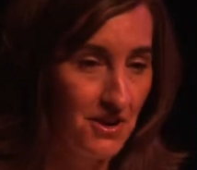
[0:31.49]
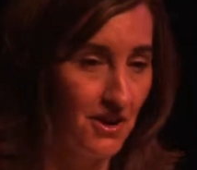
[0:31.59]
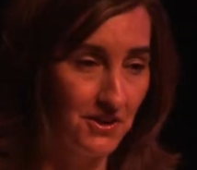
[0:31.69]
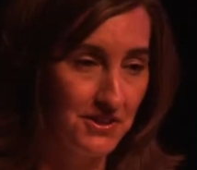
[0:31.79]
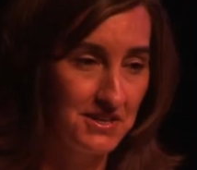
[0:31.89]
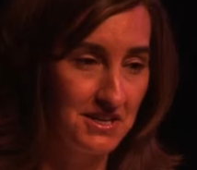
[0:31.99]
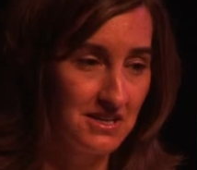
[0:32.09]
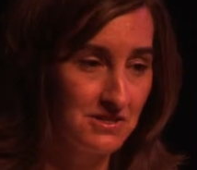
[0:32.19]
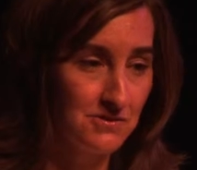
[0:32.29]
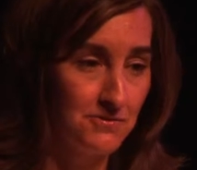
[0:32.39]
all
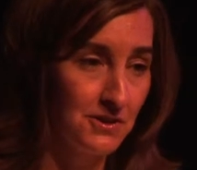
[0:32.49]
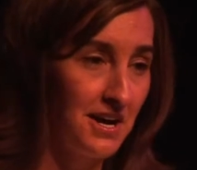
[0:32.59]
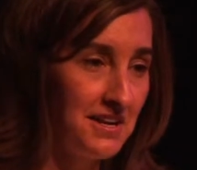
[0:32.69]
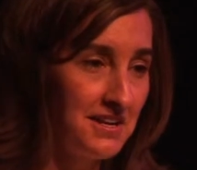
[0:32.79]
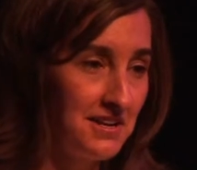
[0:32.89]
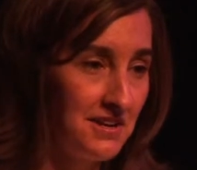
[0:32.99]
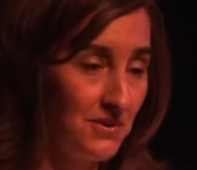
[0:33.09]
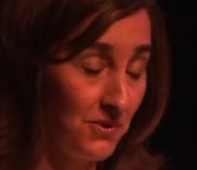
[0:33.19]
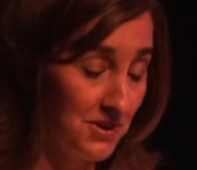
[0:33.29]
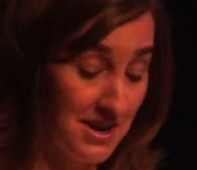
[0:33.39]
things forgotten
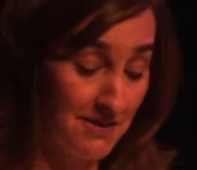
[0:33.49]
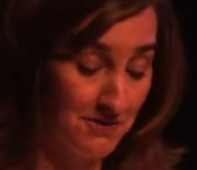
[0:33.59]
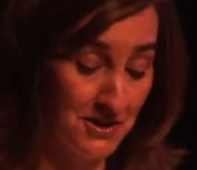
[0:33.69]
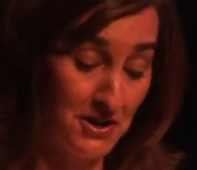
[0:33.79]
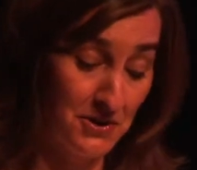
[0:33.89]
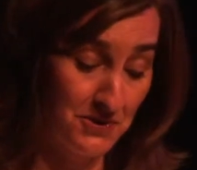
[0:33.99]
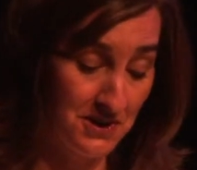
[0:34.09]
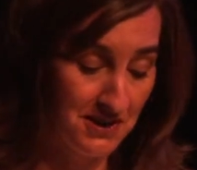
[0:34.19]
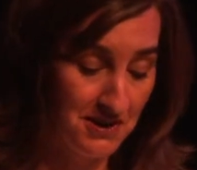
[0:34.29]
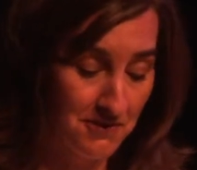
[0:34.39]
or never known,